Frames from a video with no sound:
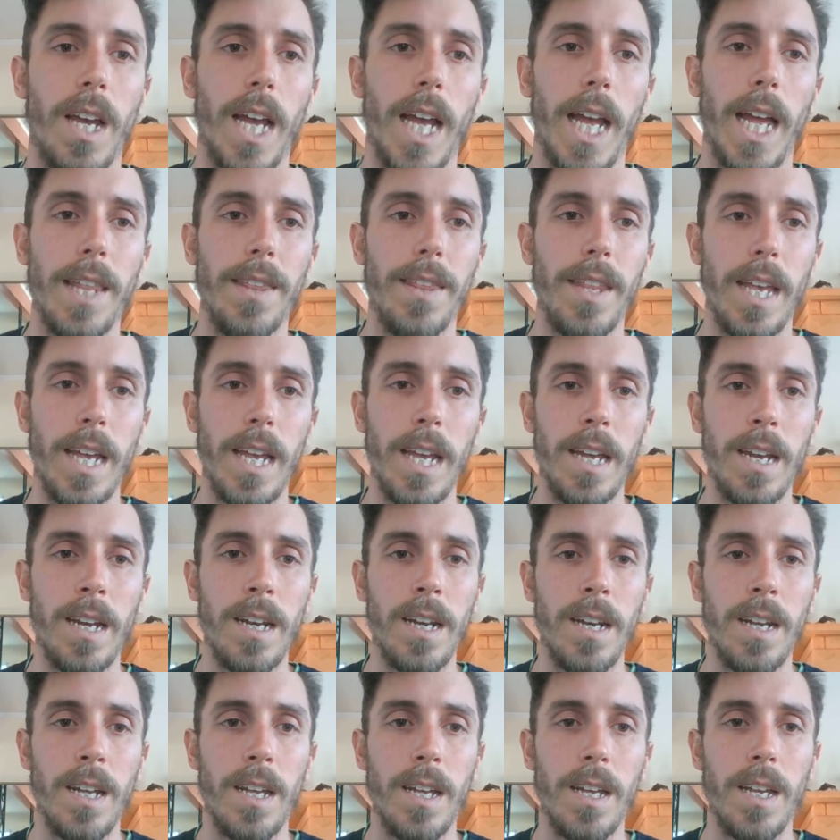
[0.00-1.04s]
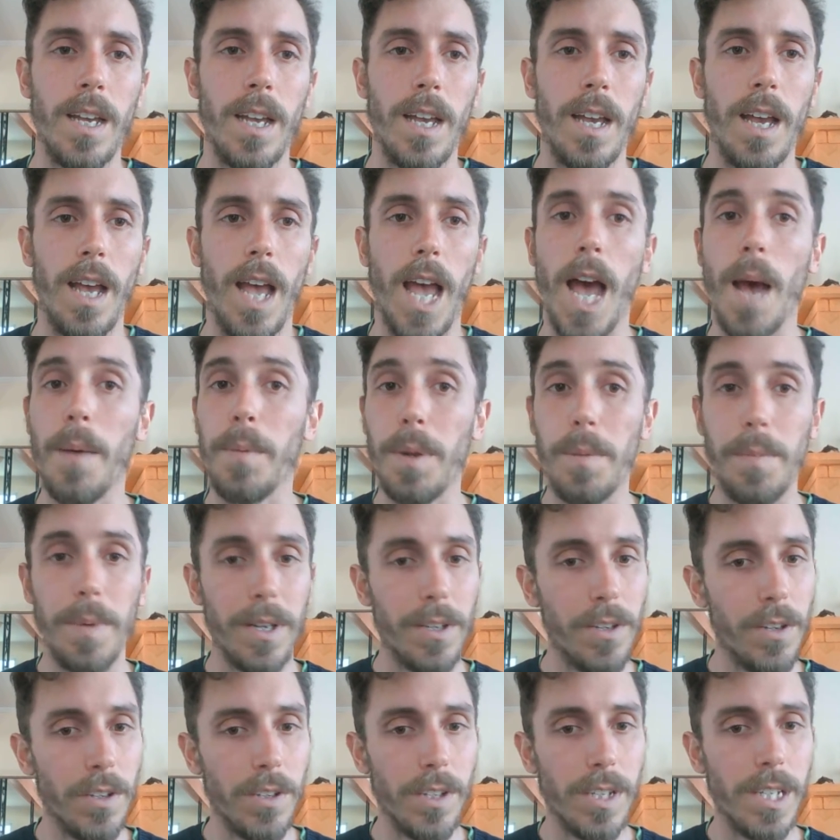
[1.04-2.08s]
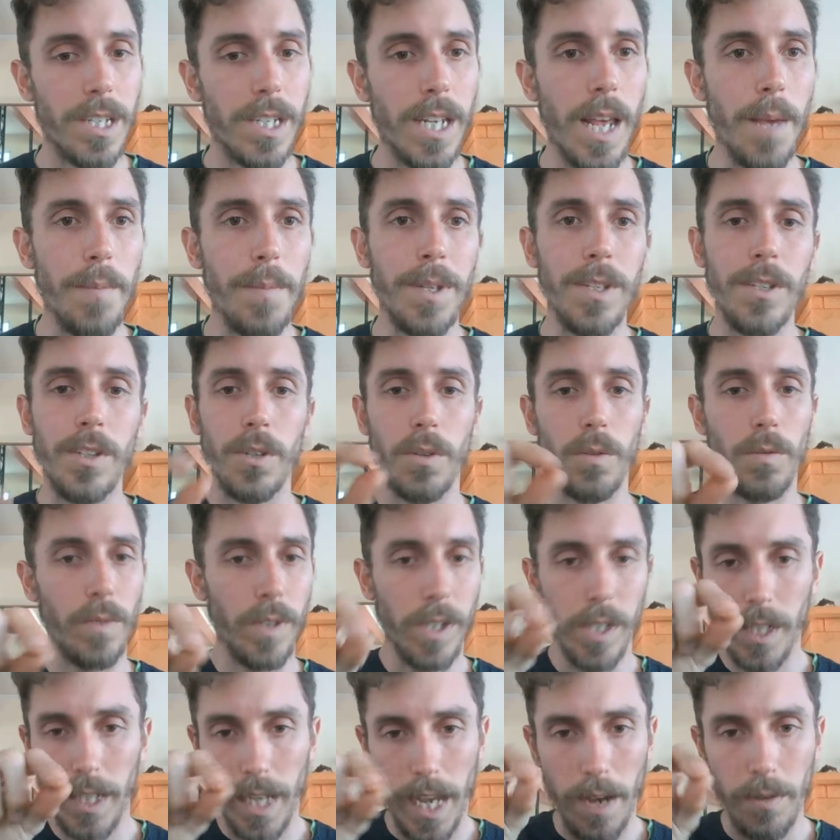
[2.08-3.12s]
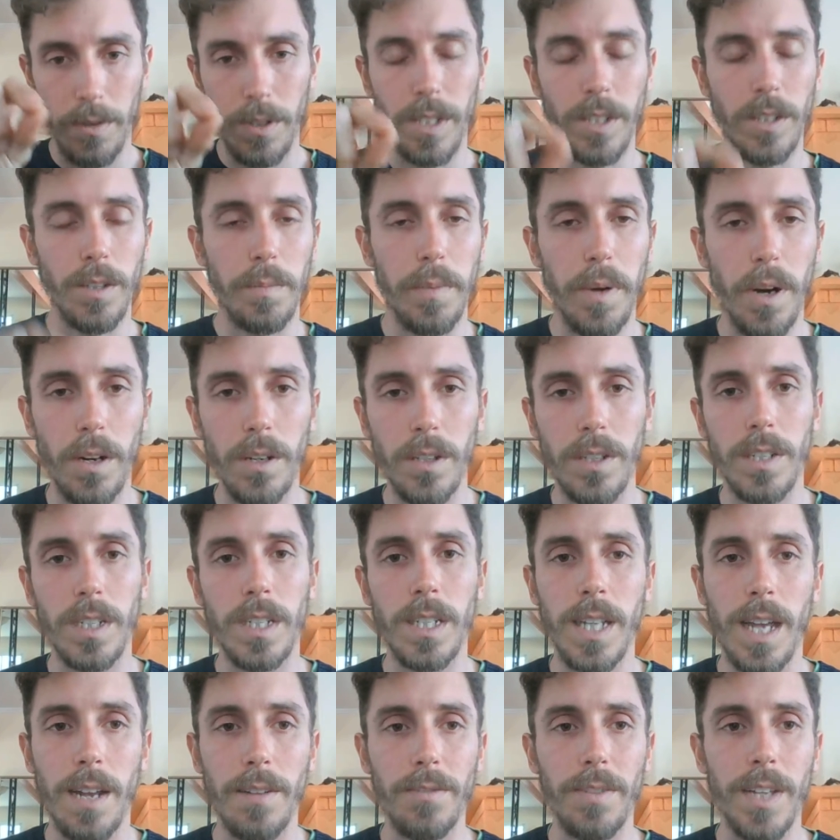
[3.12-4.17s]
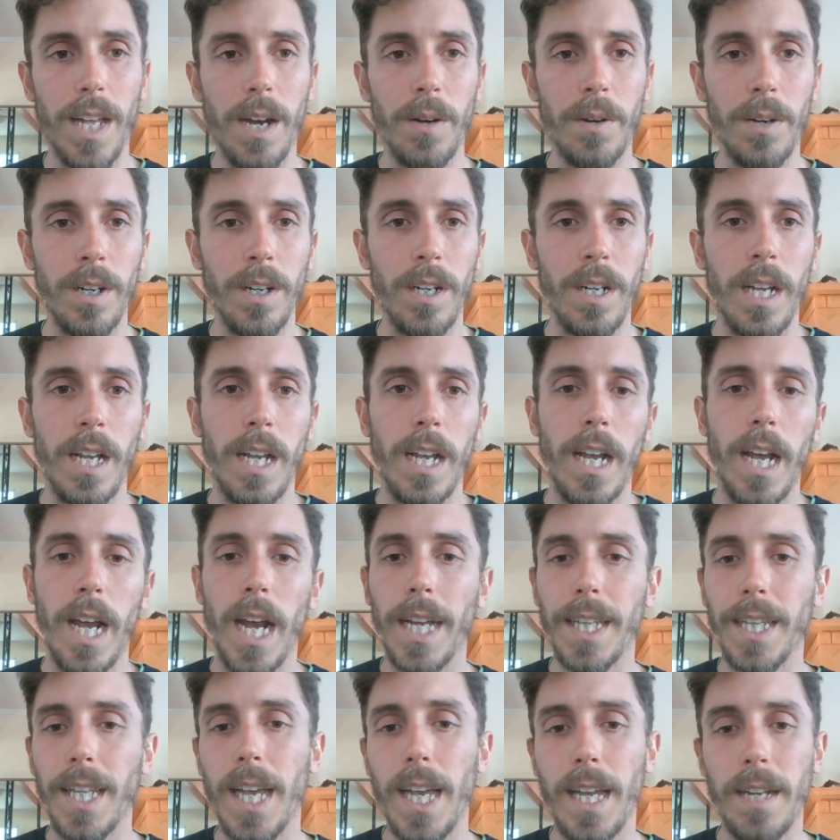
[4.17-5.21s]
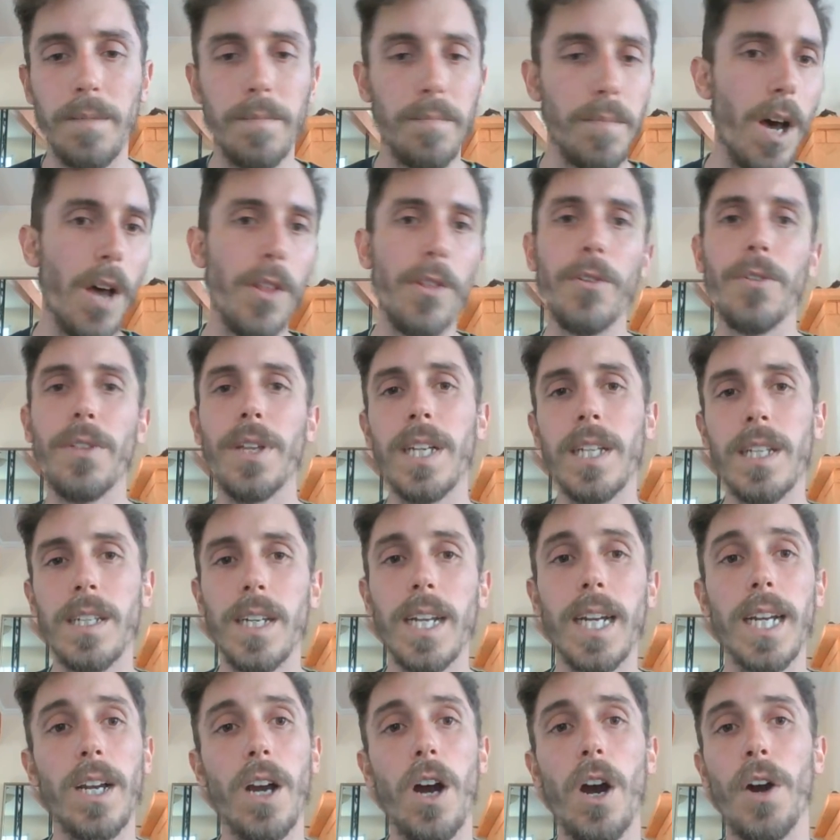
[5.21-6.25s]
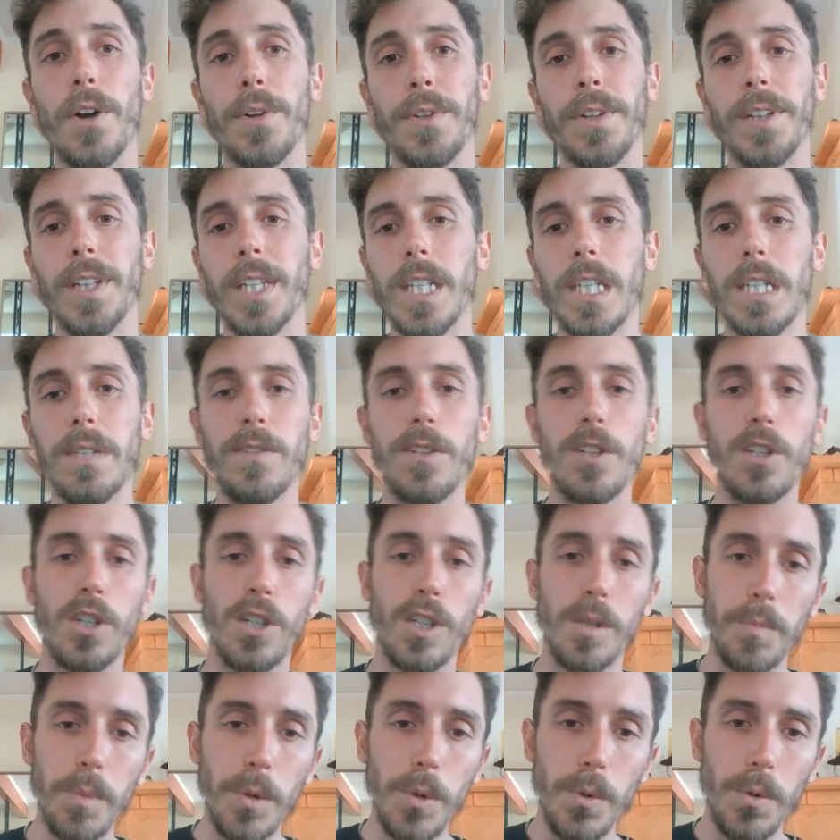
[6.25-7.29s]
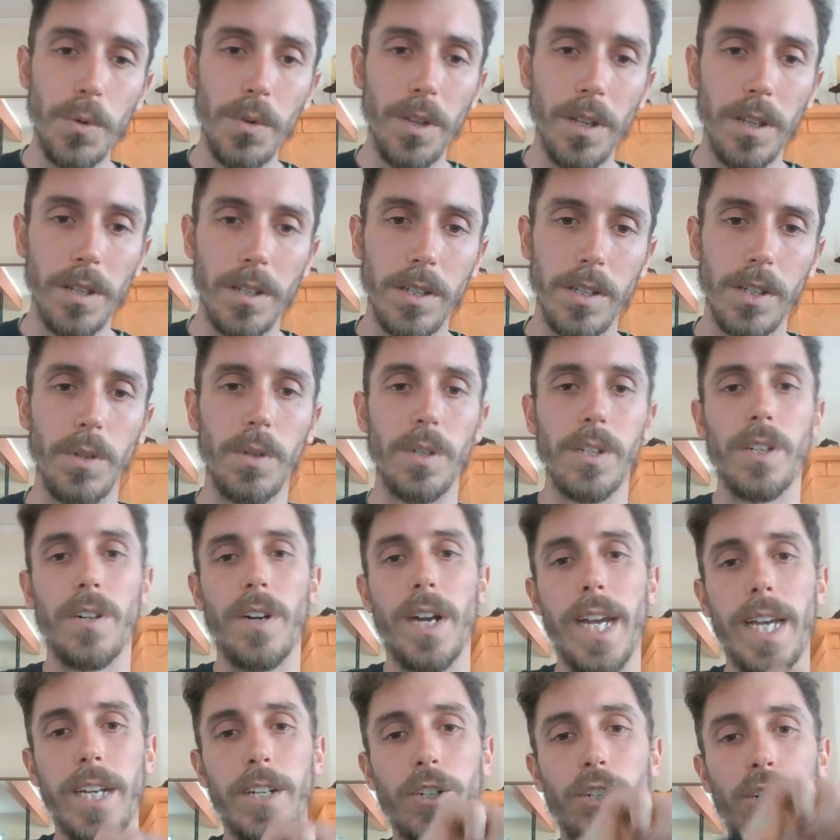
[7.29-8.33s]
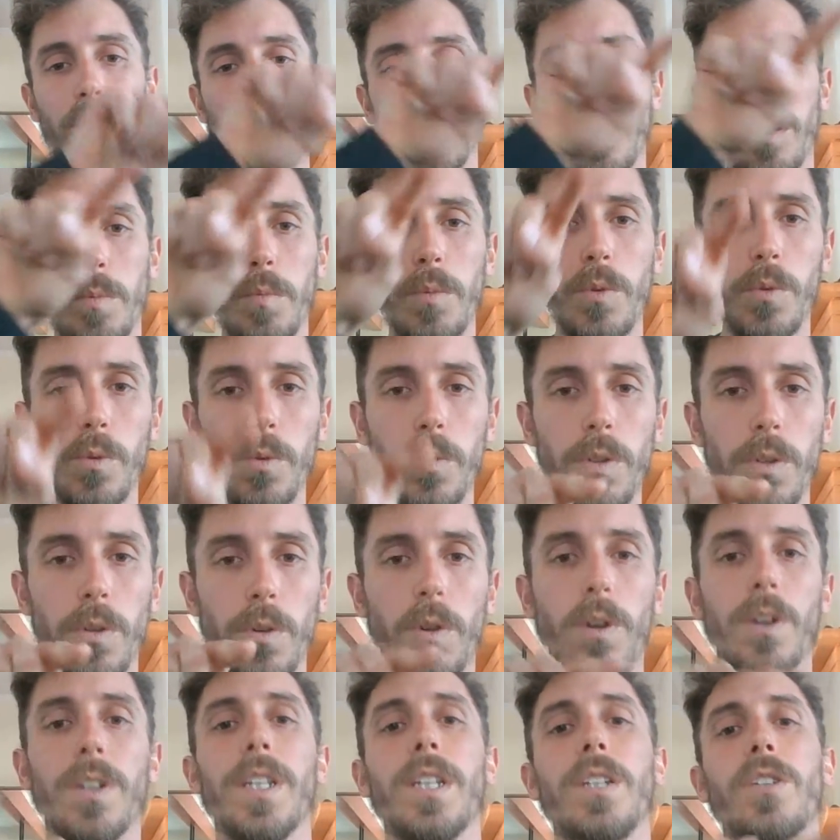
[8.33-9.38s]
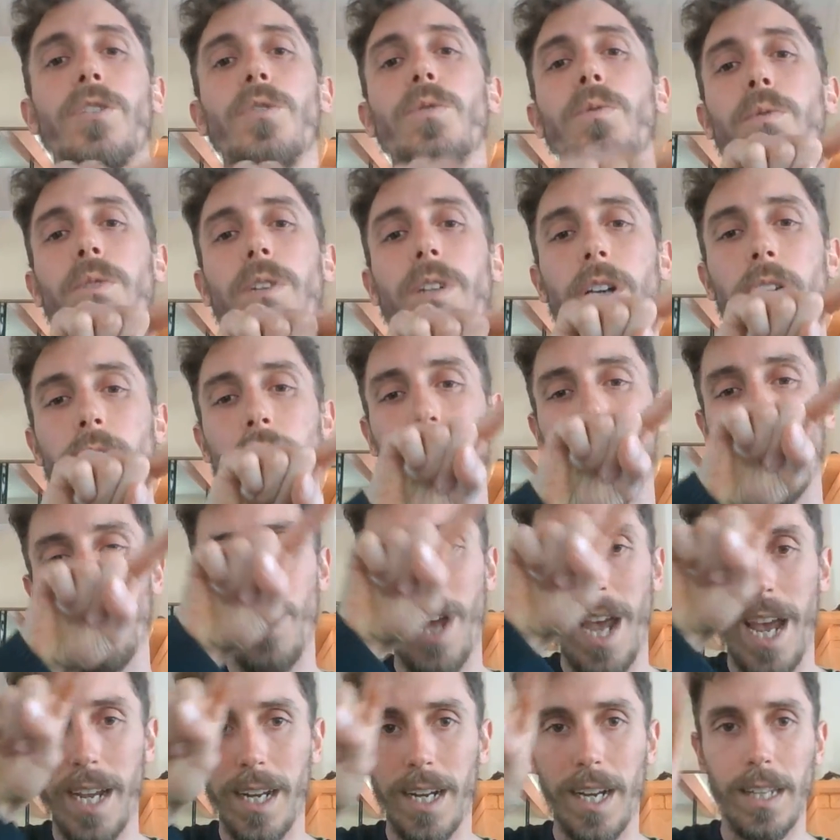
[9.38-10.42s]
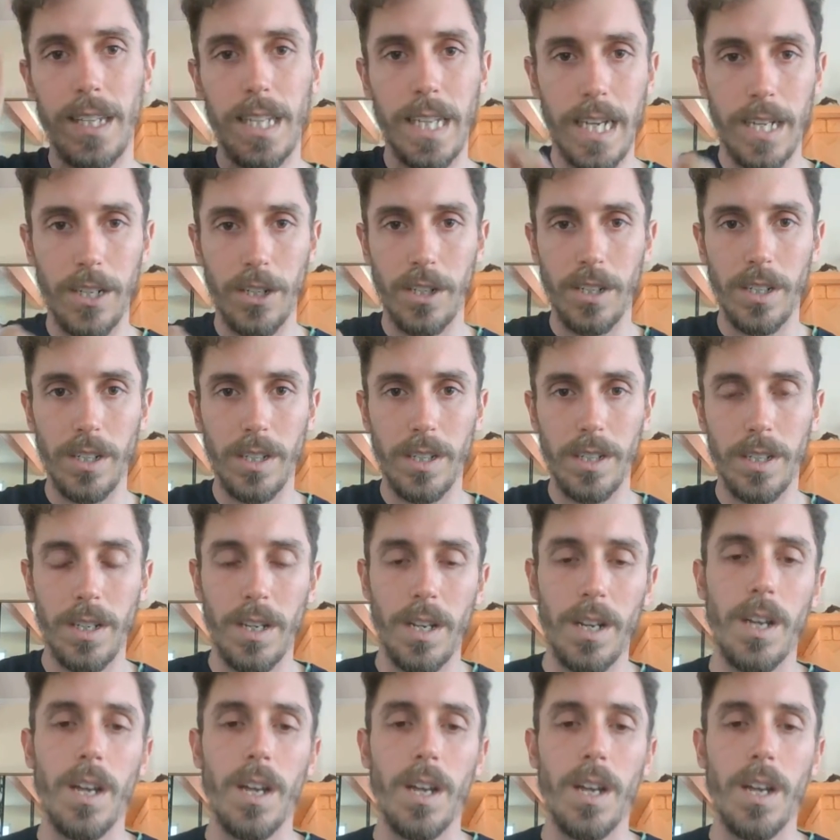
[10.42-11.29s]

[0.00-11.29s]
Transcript: And then how many pistils and stamens, so really counting the parts in that flower. And then other things like, are the leaves smooth? So is their edge smooth, or are they toothed? Are they jagged on the edges?